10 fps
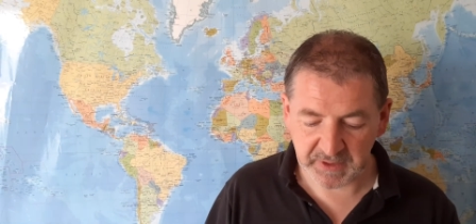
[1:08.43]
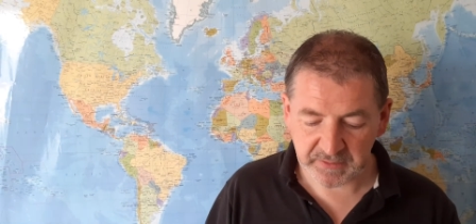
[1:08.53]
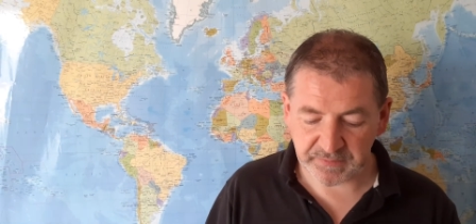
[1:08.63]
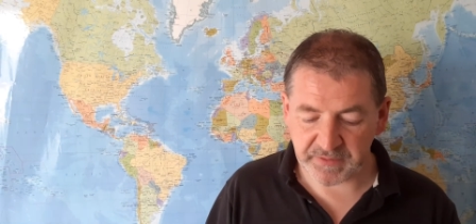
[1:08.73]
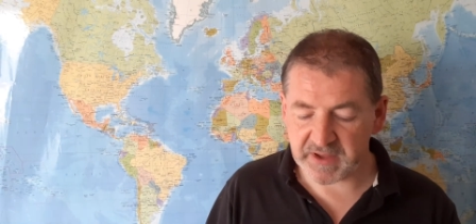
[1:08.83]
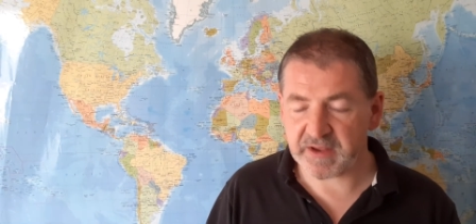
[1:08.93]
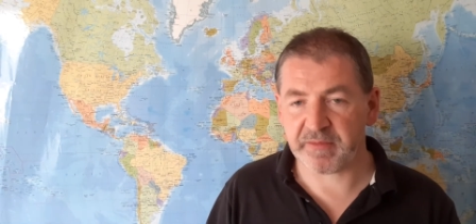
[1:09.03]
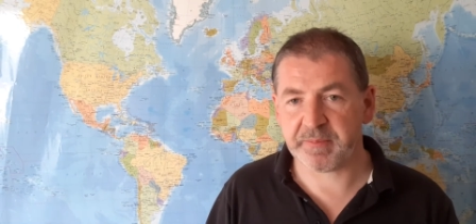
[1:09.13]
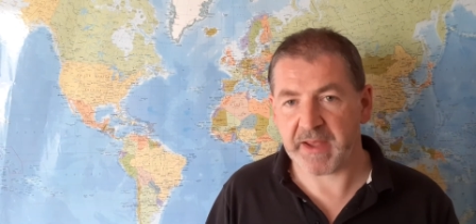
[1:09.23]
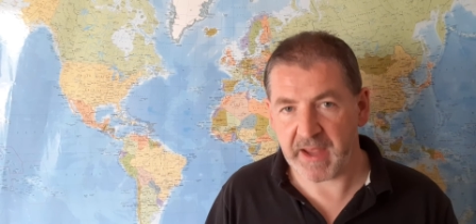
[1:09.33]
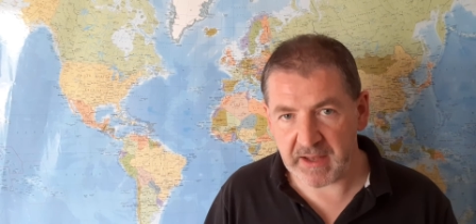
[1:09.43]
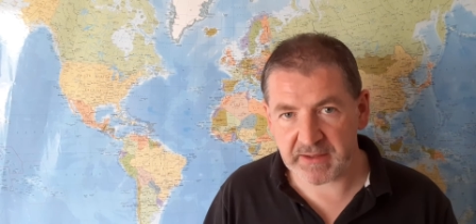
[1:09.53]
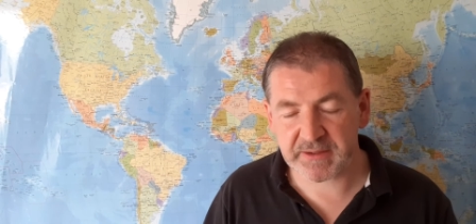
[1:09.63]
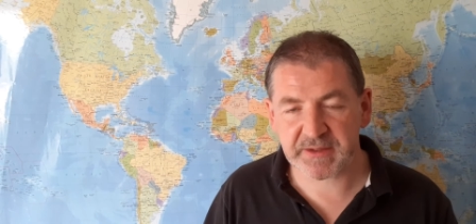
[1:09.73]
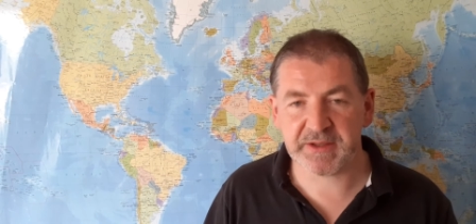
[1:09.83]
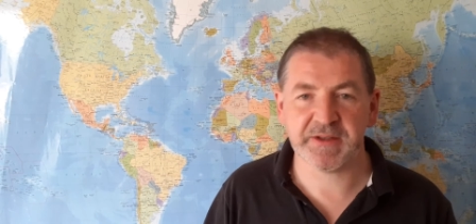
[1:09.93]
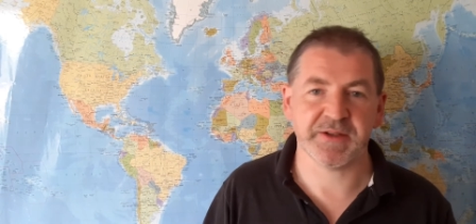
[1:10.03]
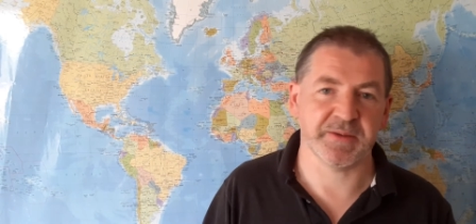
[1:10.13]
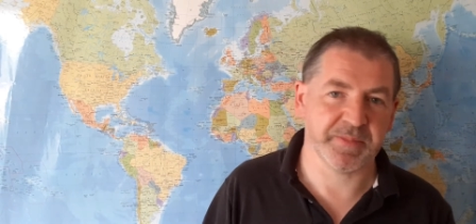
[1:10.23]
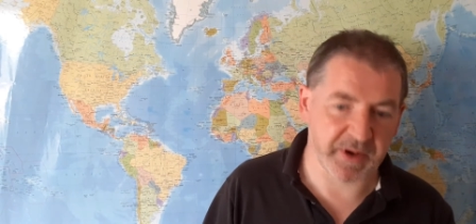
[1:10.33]
free of penalties
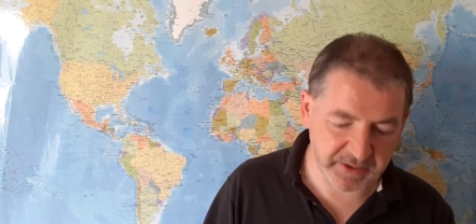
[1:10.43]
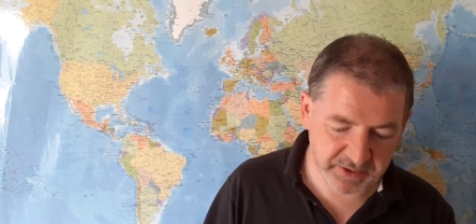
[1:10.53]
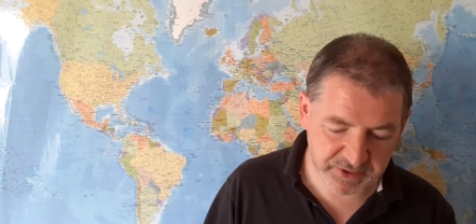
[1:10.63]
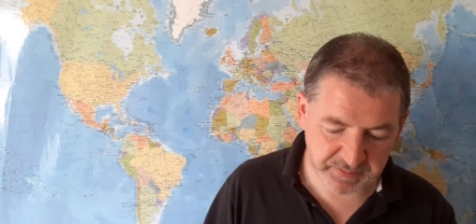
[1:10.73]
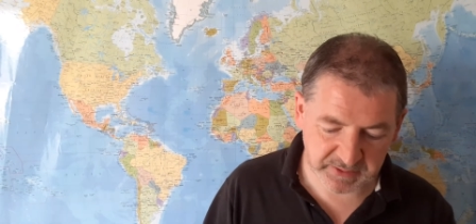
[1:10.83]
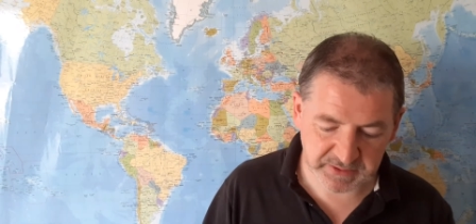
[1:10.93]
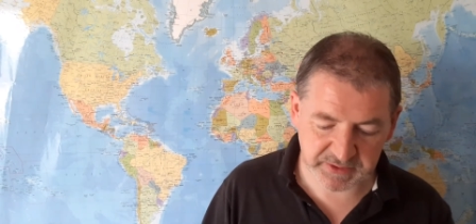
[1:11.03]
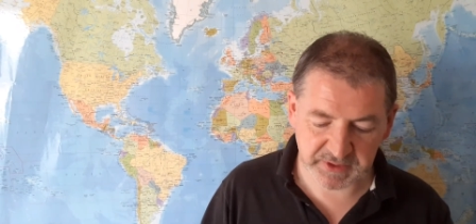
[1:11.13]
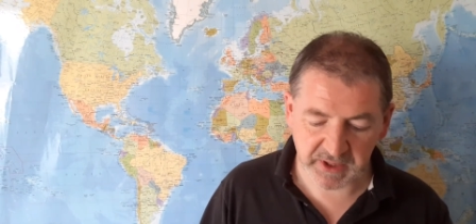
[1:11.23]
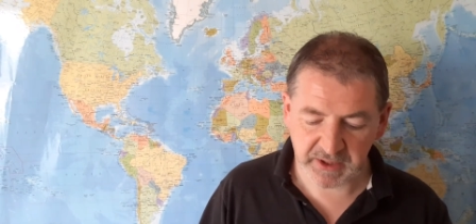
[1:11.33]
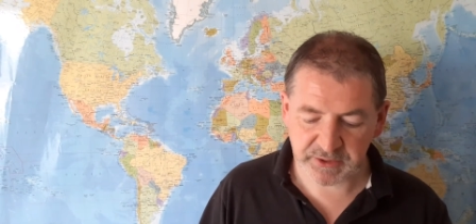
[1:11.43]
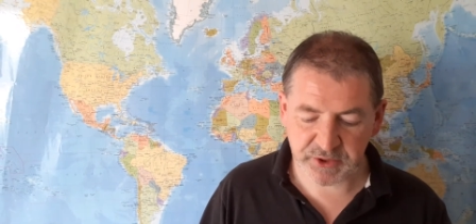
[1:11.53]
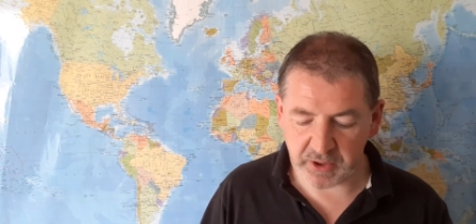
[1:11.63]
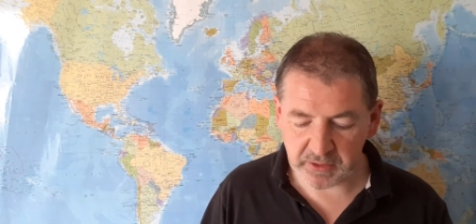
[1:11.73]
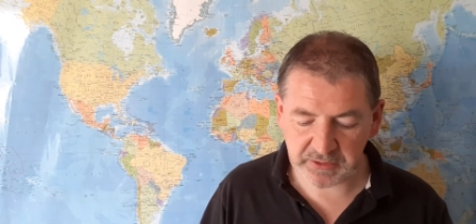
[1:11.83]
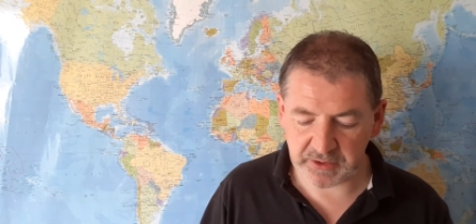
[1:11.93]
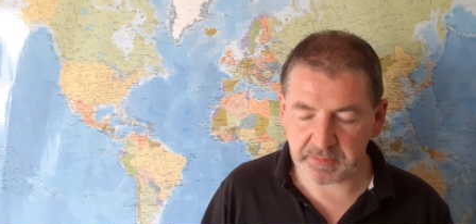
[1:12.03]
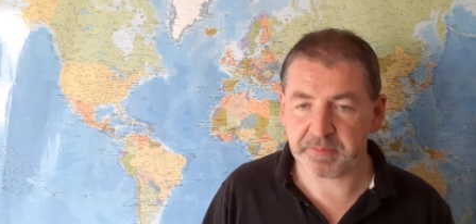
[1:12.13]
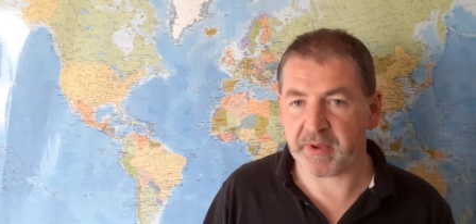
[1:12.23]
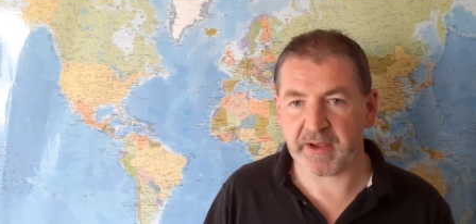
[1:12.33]
and punishments chalked
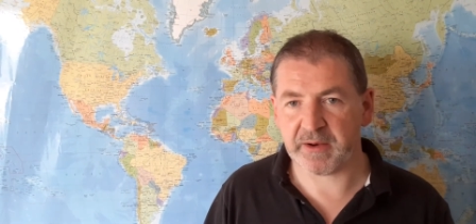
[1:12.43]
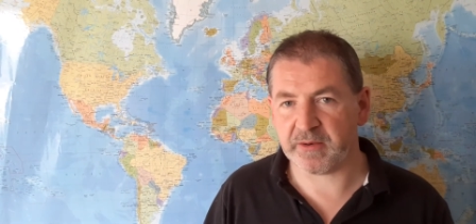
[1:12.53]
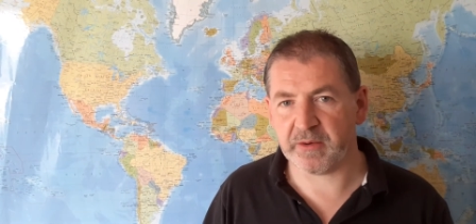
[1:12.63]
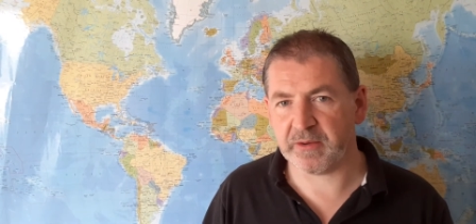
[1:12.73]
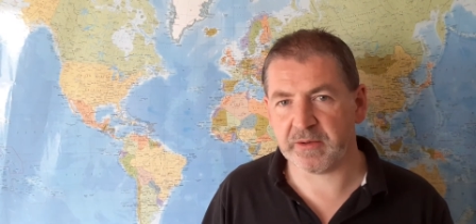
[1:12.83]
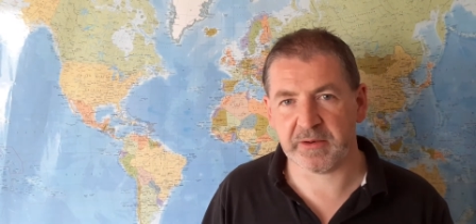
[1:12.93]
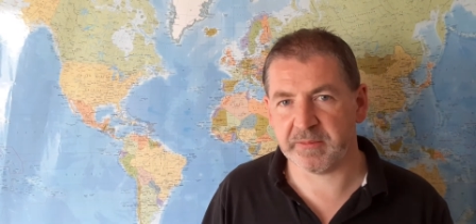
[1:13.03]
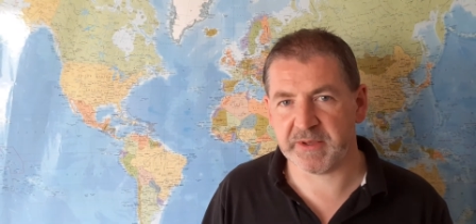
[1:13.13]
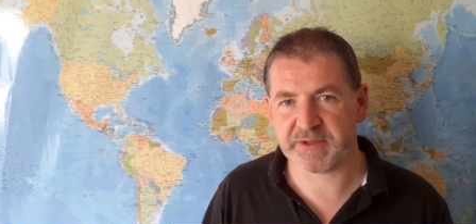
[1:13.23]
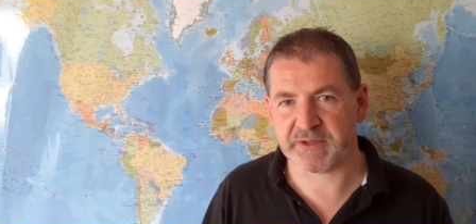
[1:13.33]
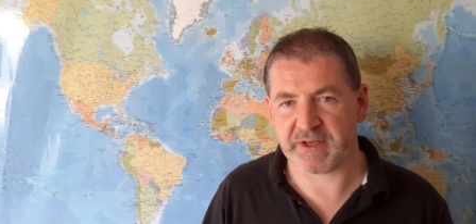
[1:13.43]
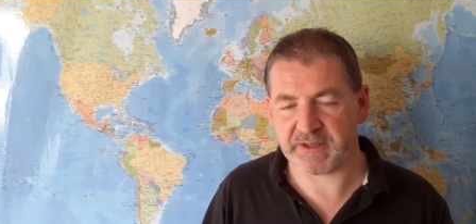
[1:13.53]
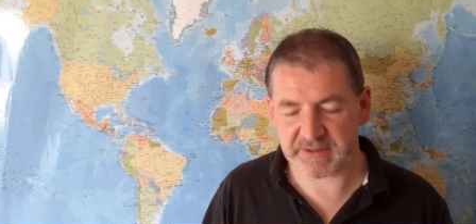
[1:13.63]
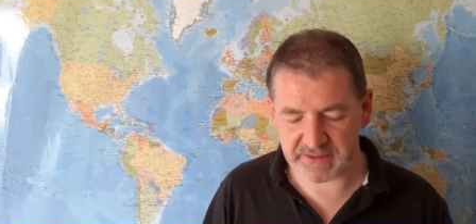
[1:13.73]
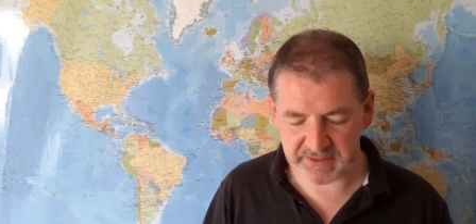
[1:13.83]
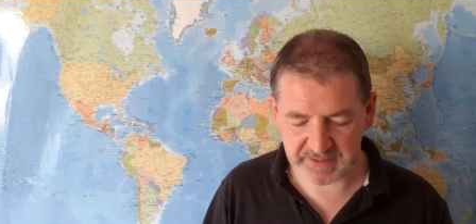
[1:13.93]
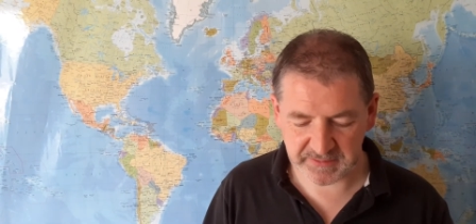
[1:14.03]
up by our, all our misdeeds.